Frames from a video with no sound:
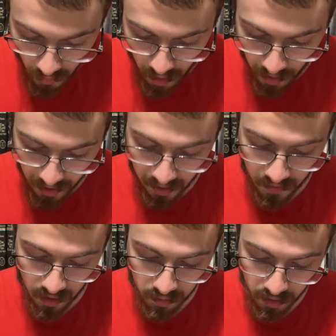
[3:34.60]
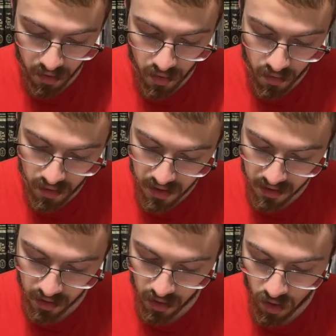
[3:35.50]
By giving the balloon these
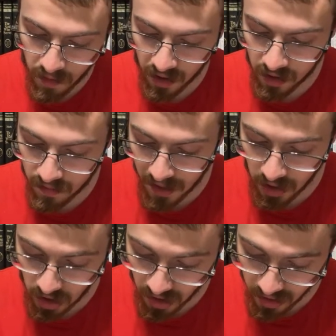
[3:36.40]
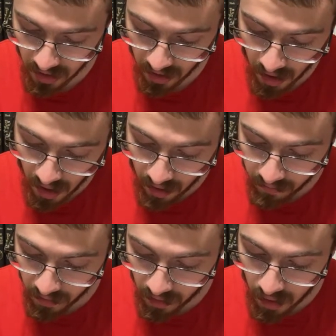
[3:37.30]
cubic dimensions and
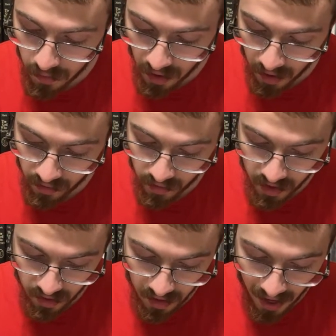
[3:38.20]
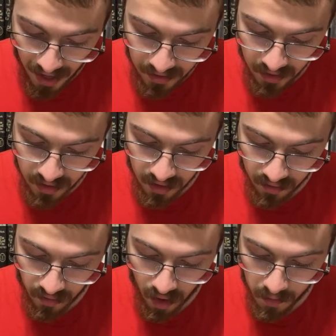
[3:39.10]
filling it with hydrogen gas instead
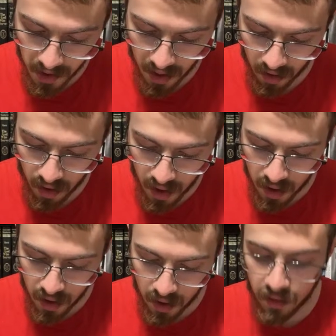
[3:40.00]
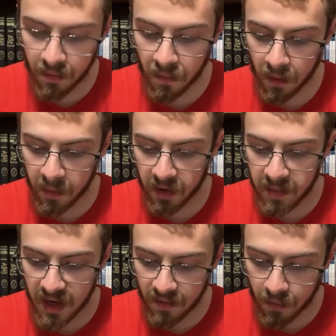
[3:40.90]
of common air, the
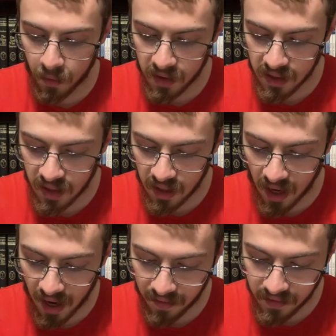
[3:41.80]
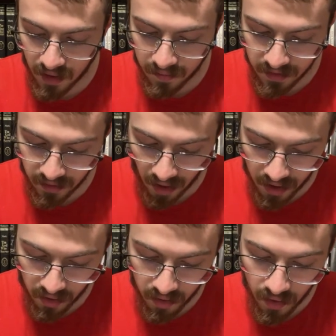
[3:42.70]
former being 14.5 times
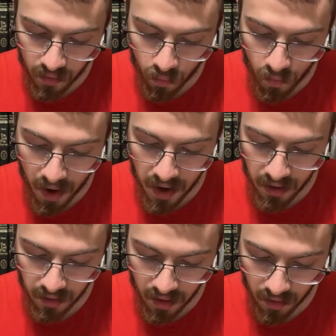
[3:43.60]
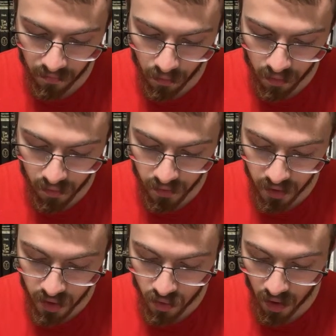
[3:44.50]
lighter and weighing therefore only
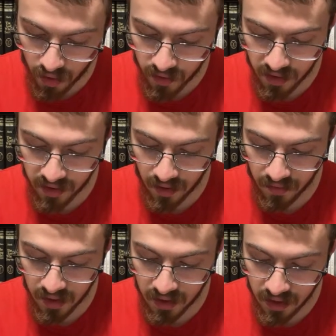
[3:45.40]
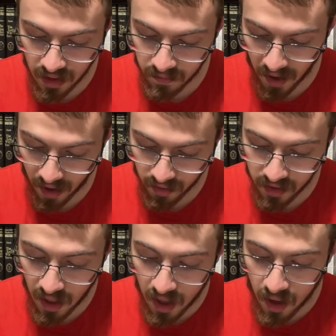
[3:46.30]
276 pounds,
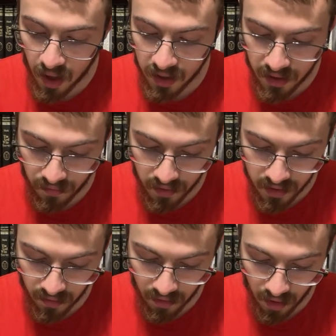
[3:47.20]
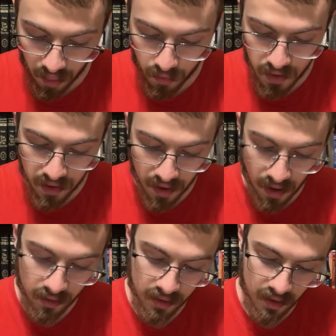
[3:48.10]
a difference of
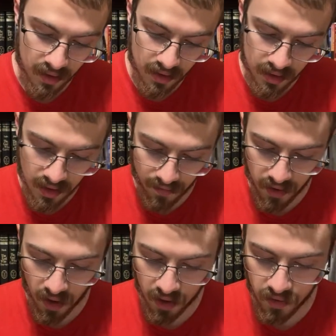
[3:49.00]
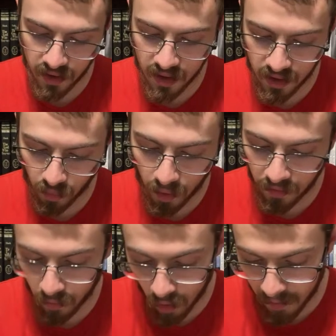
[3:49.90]

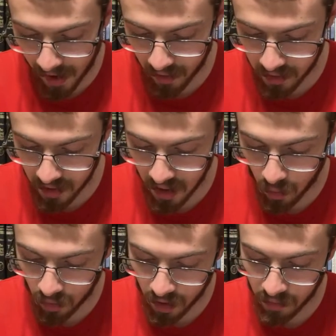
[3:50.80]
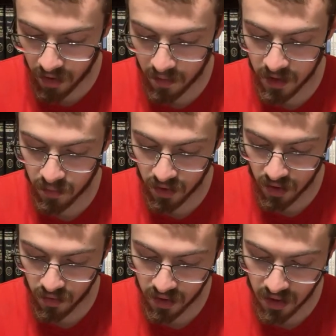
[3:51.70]
3,724 pounds in equilibrium is
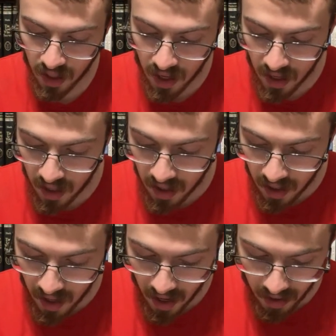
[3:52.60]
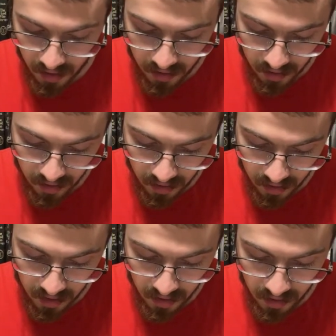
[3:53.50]
produced. And it is
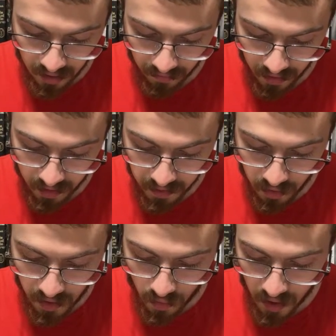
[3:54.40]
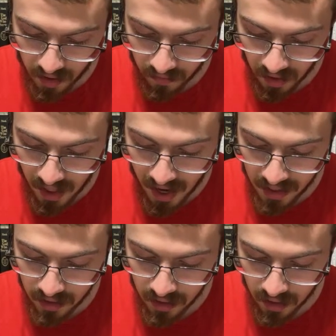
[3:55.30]
this difference between the weight of the
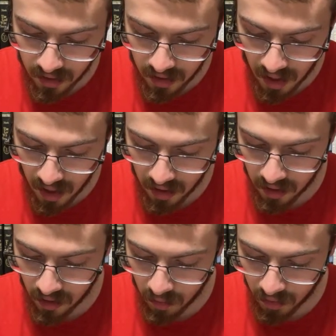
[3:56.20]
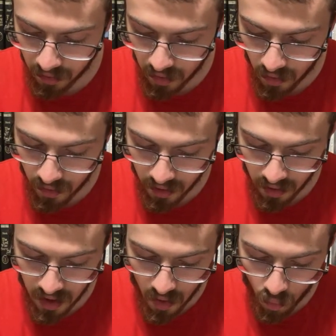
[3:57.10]
gas contained in the balloon and
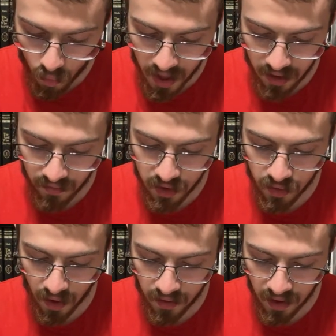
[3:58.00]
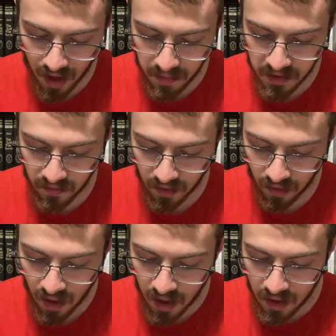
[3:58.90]
the weight of the surrounding atmosphere
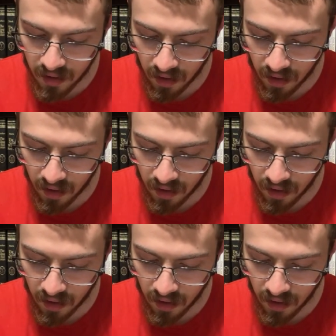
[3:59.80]
that